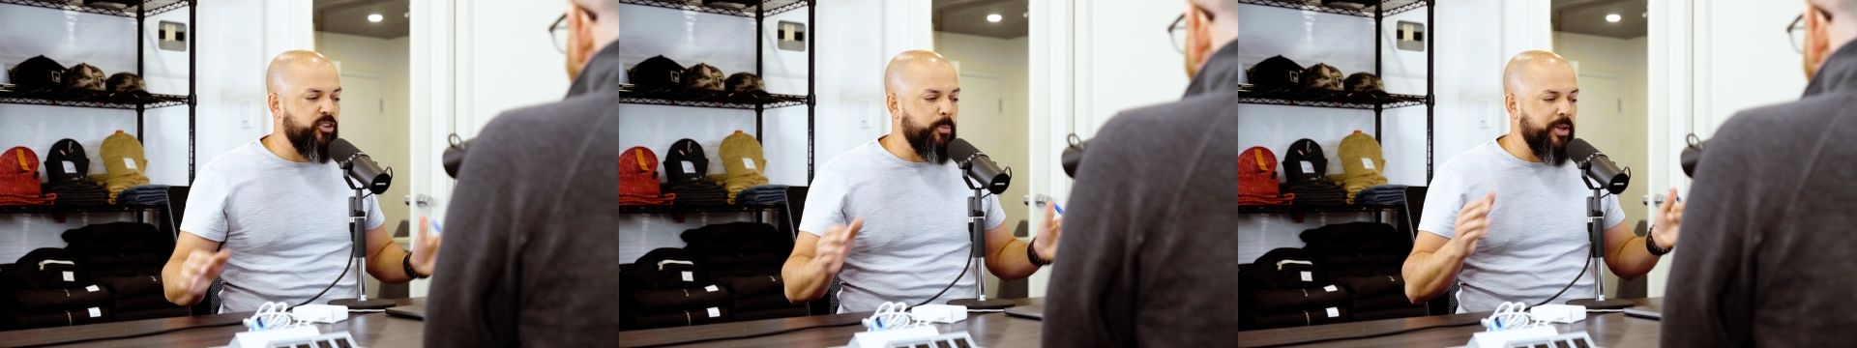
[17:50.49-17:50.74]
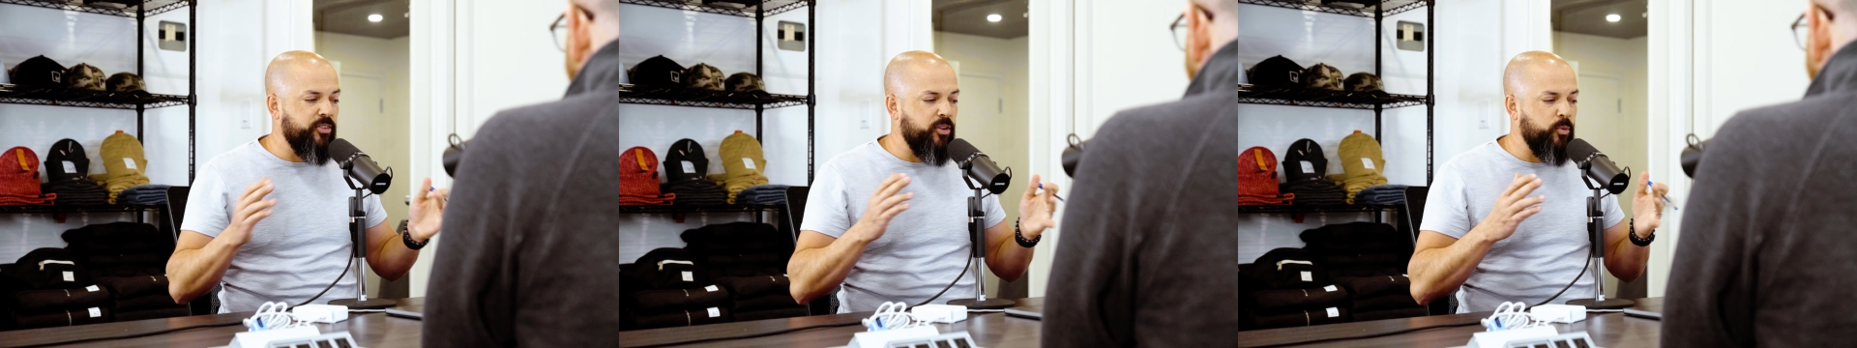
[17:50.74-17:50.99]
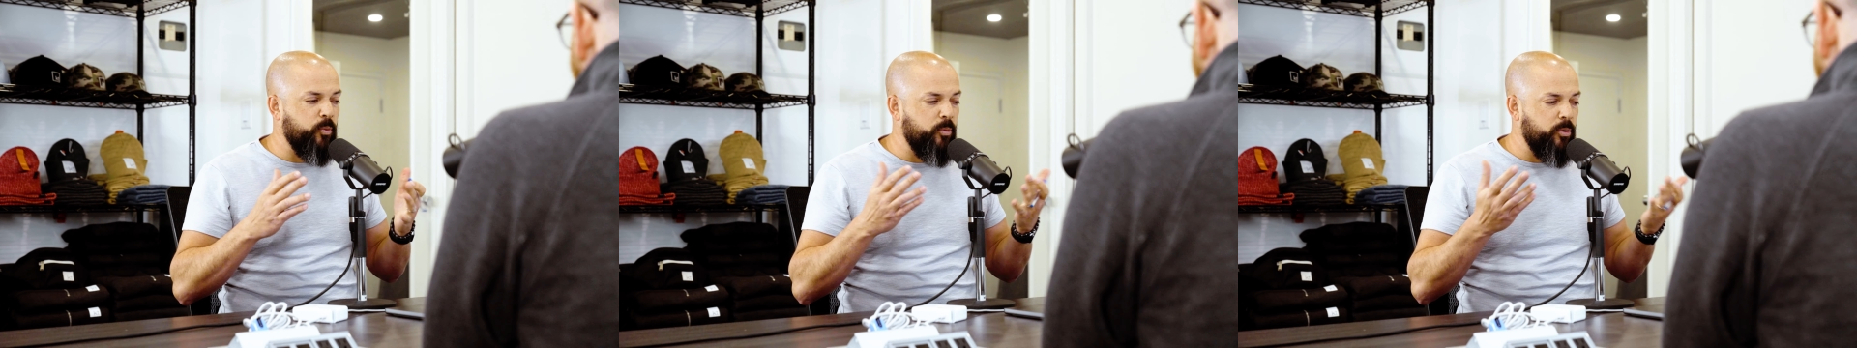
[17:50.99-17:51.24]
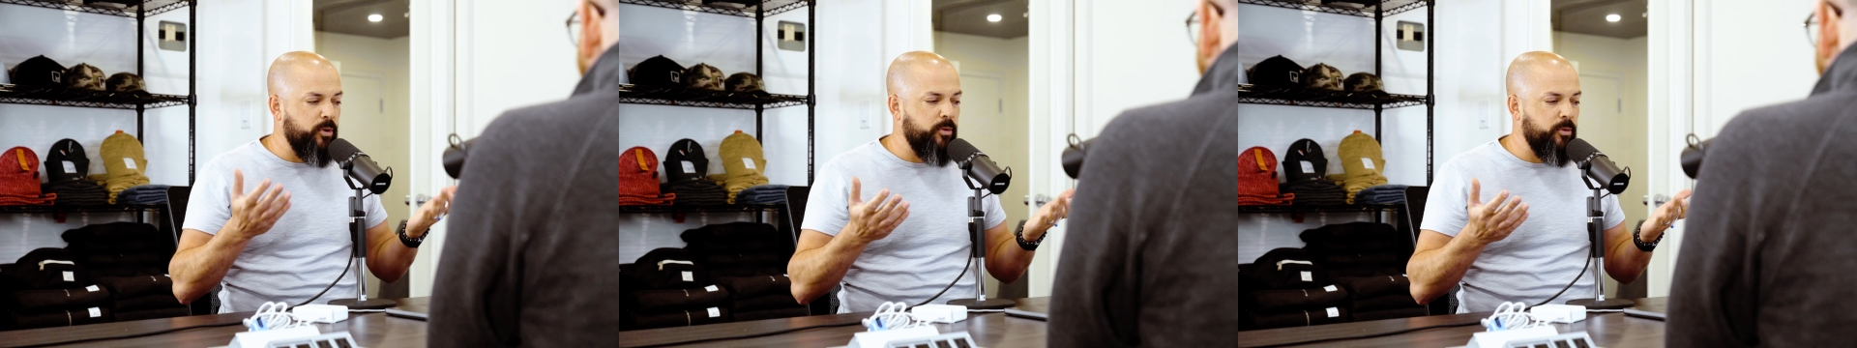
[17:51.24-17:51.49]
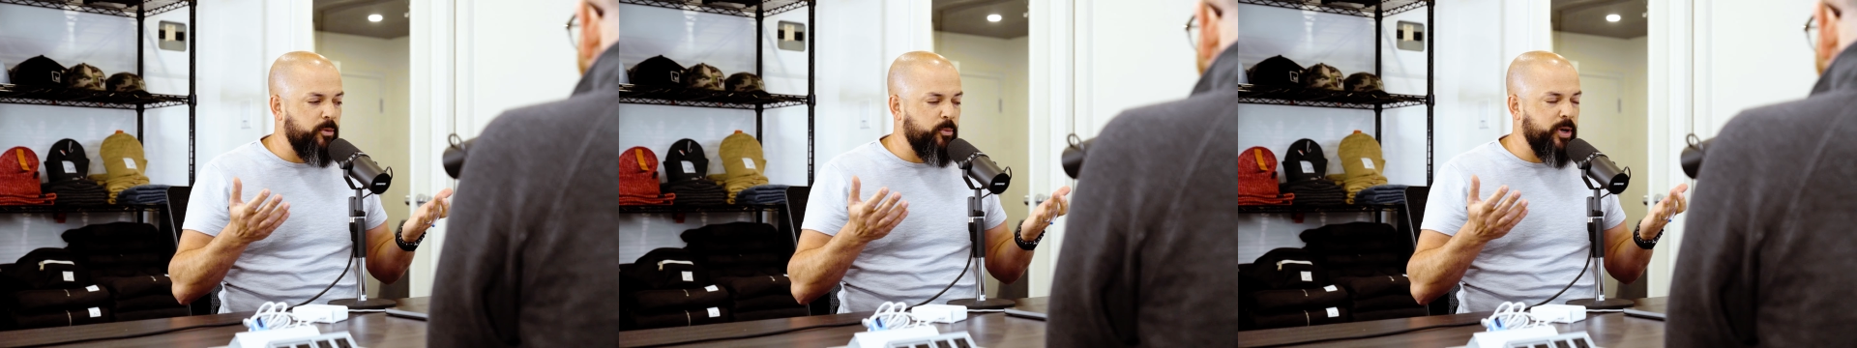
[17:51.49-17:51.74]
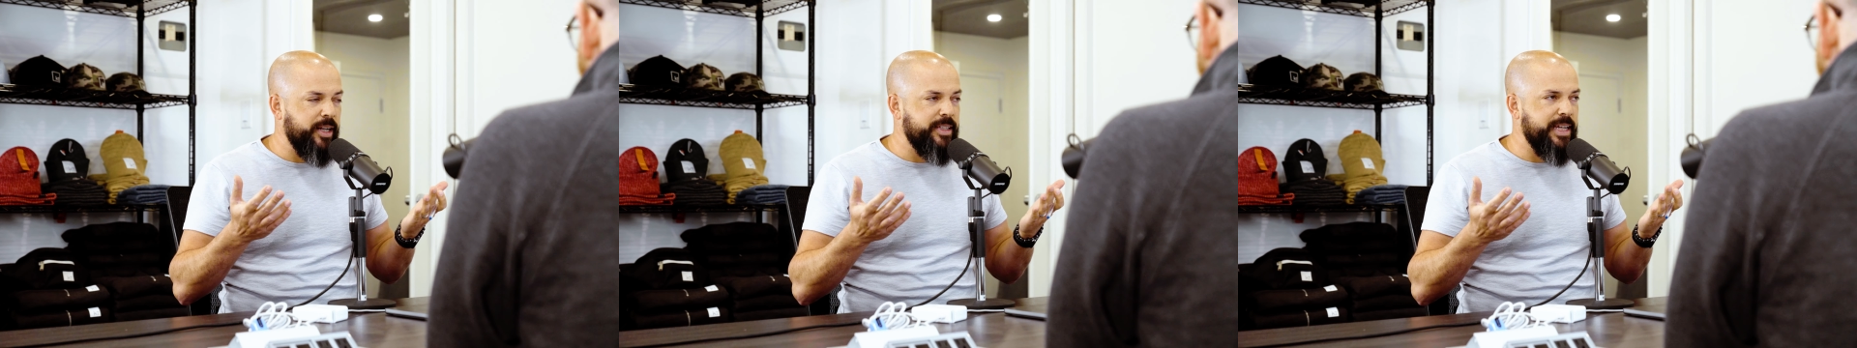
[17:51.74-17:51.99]
I guess it depends on
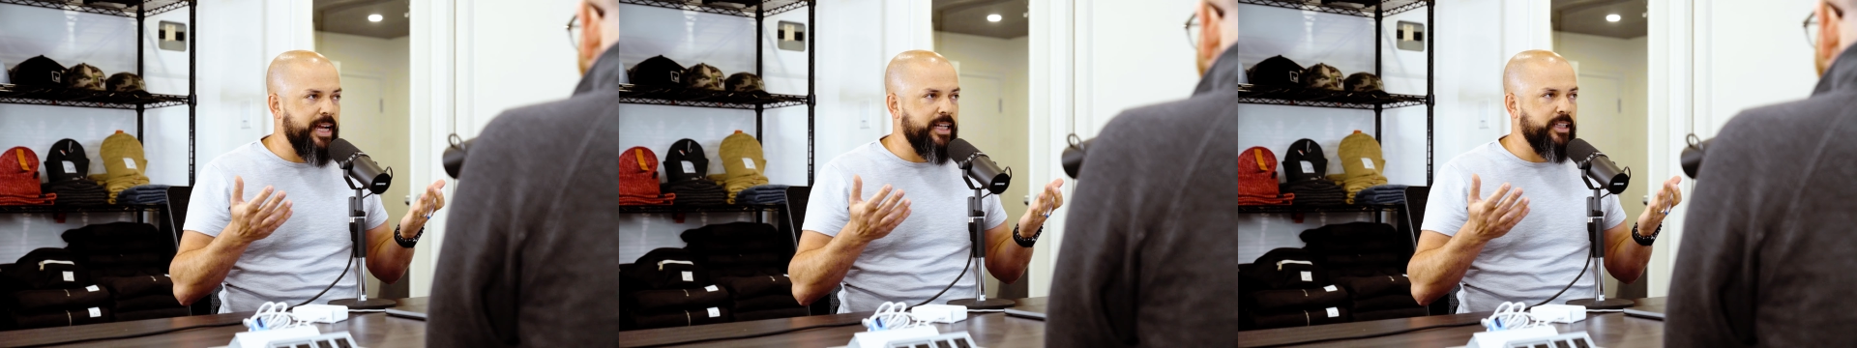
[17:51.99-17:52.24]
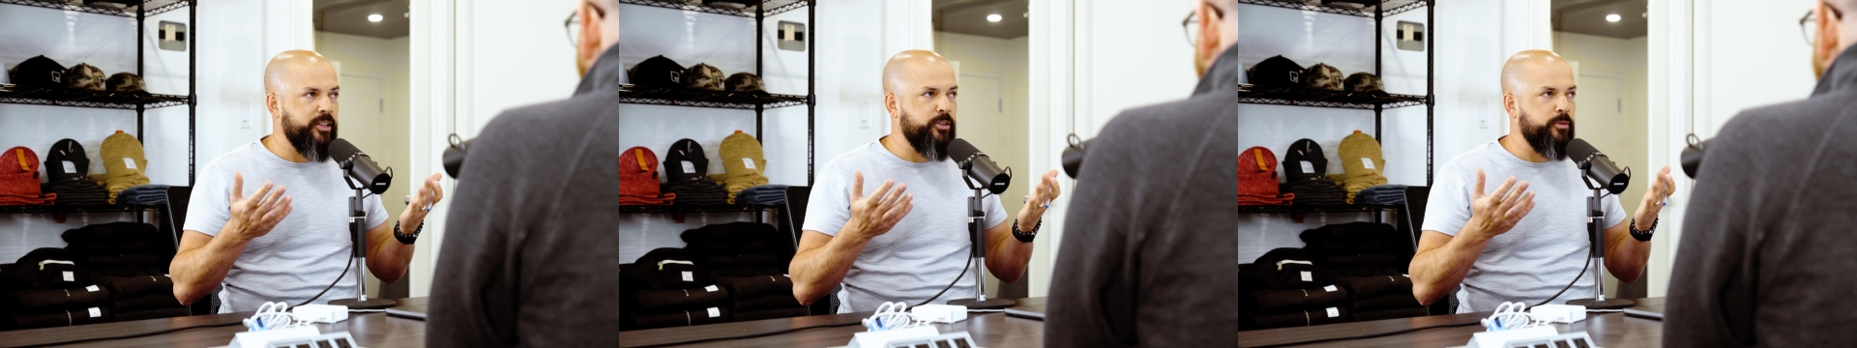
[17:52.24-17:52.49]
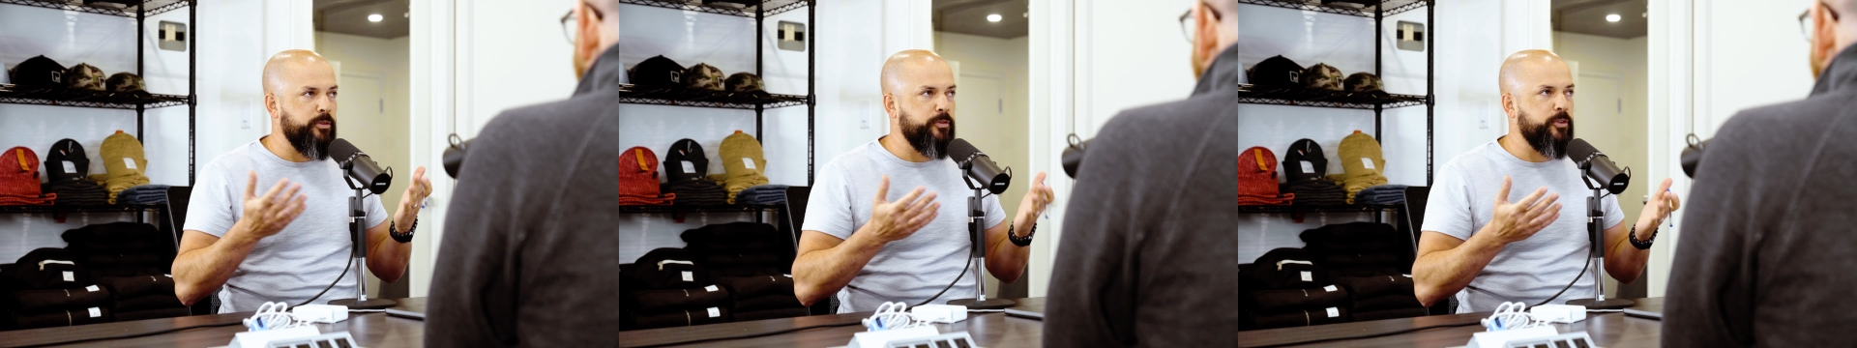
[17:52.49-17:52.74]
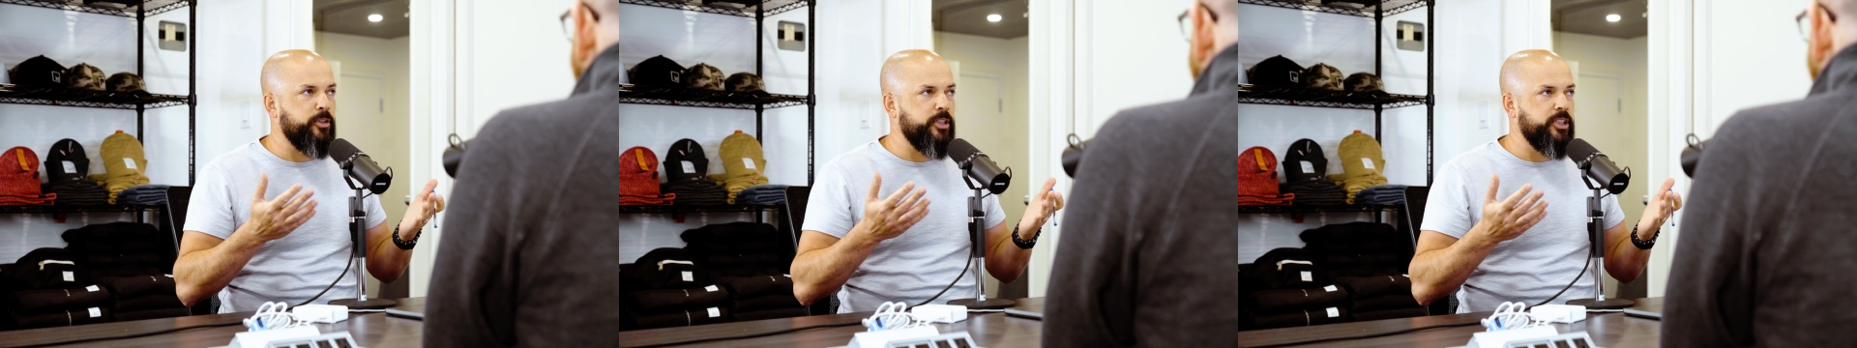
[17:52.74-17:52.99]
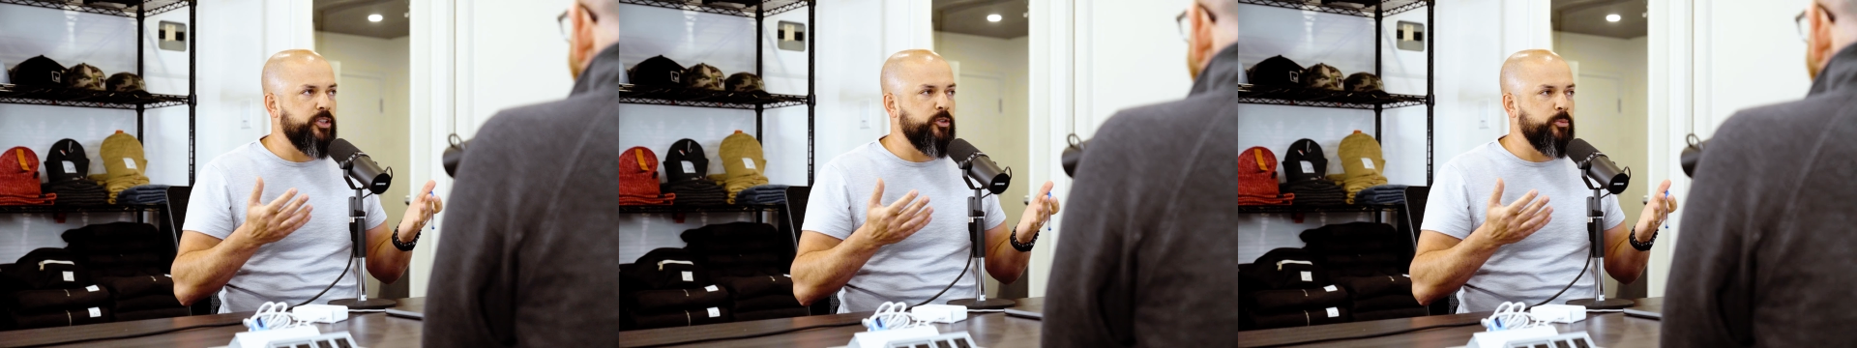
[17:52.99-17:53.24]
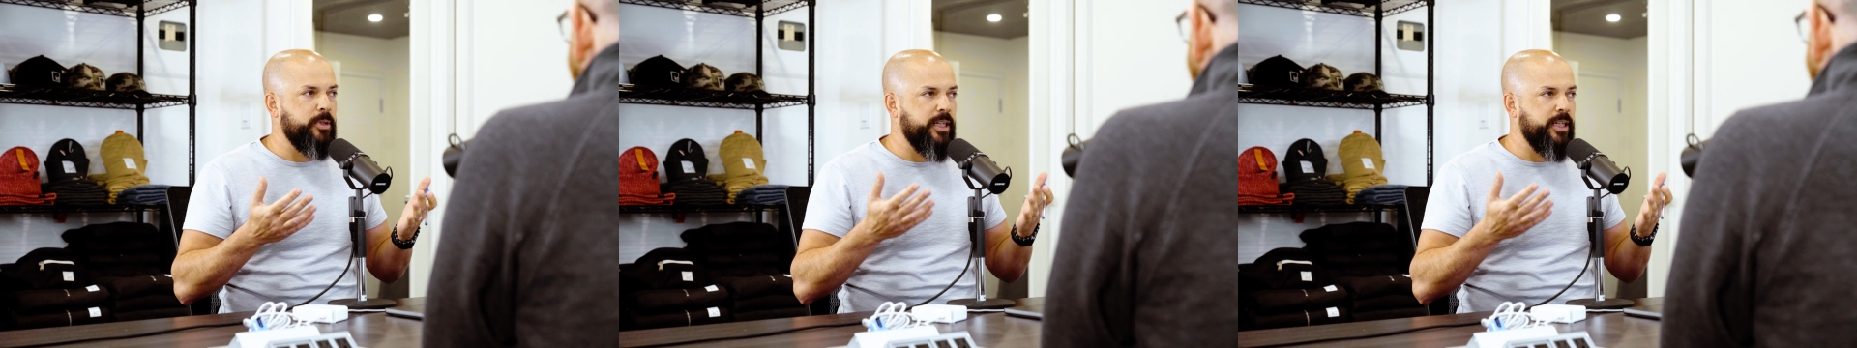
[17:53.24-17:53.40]
what exactly you're referring to.